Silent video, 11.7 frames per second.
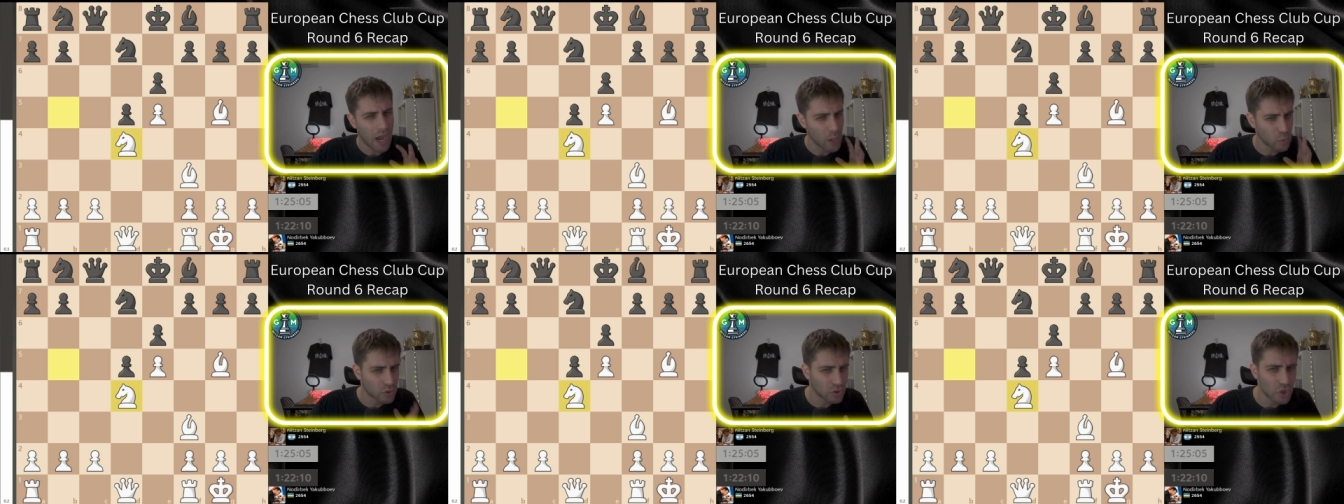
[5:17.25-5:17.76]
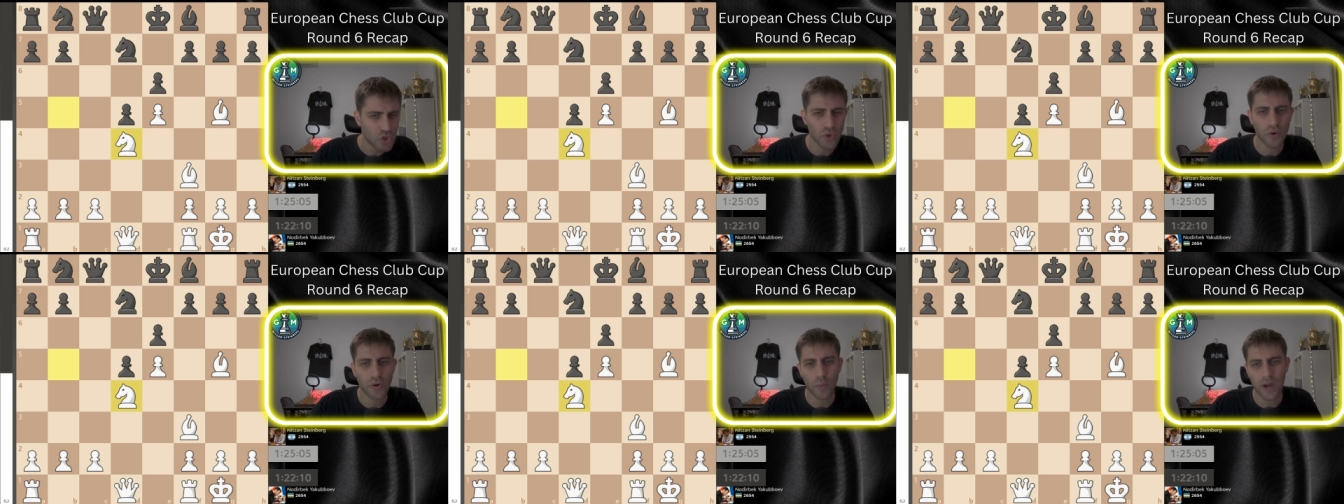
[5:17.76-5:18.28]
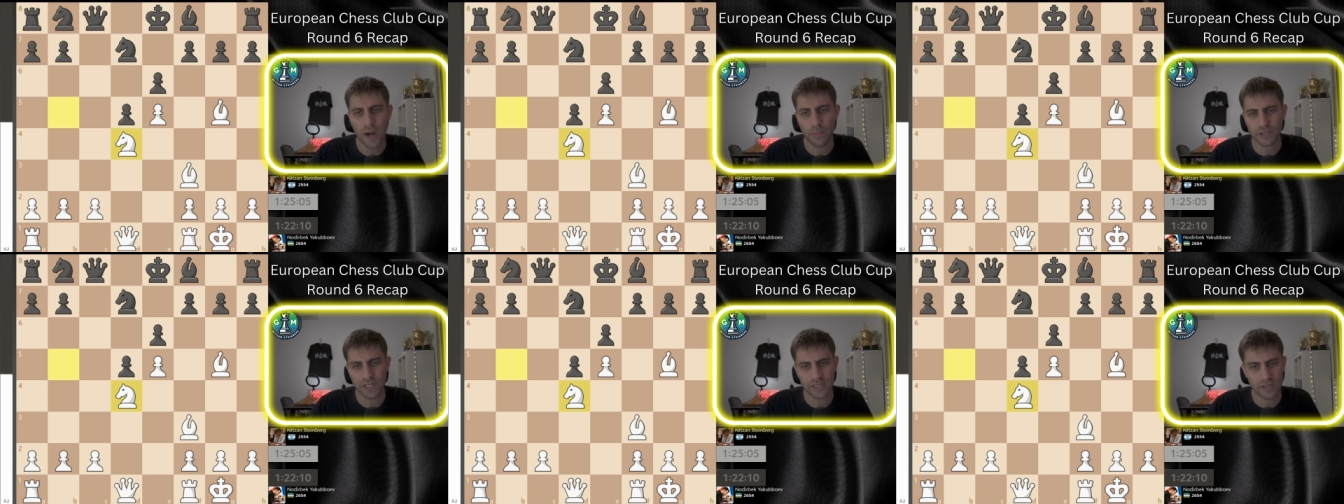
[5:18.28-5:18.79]
I was not sure
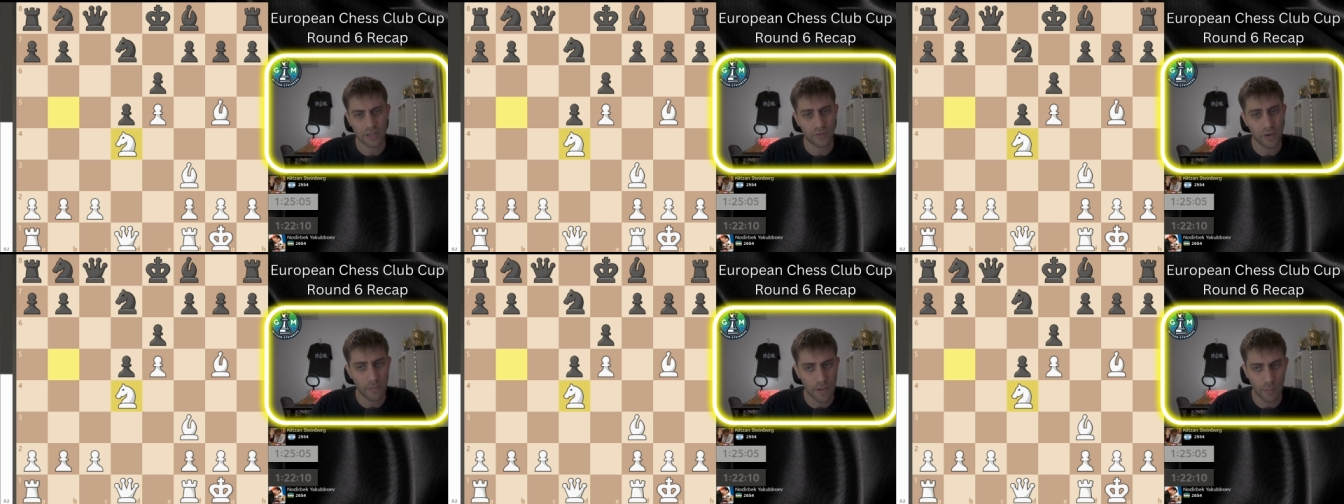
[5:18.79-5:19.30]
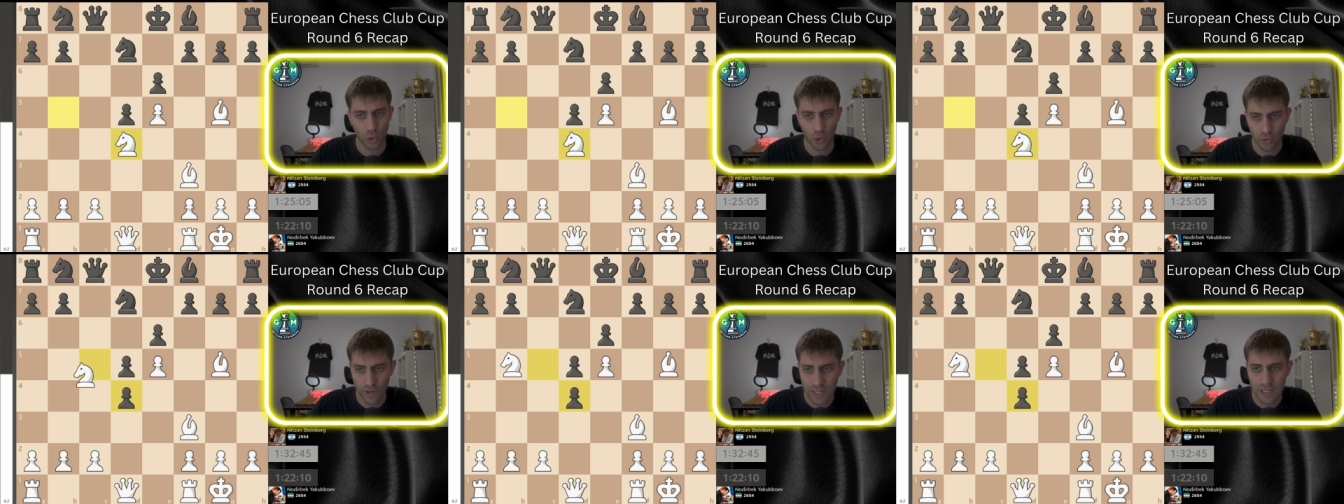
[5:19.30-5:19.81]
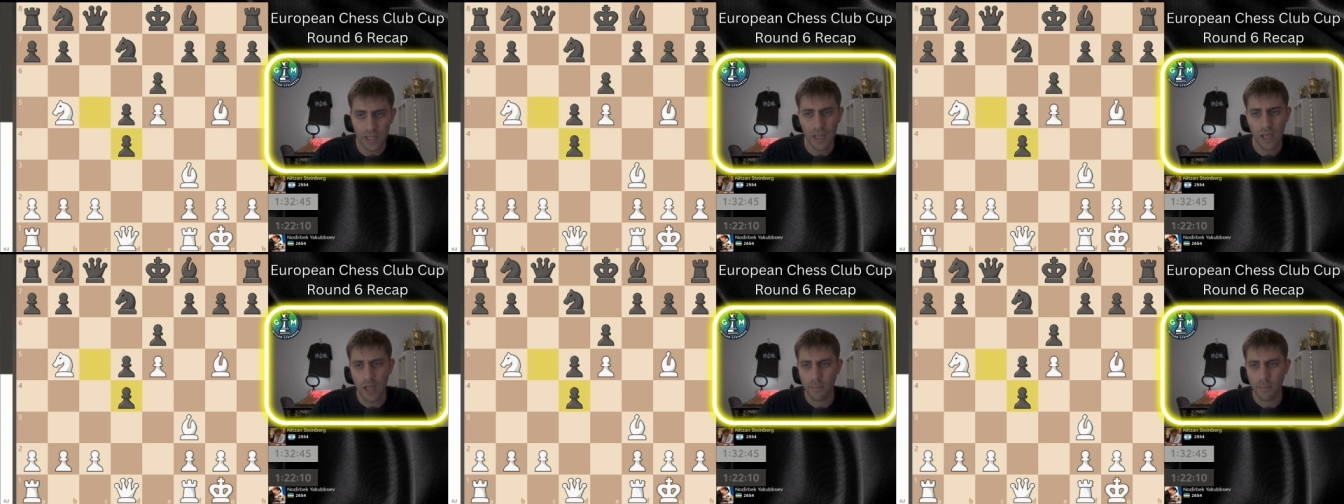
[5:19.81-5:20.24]
100% that I remember correctly,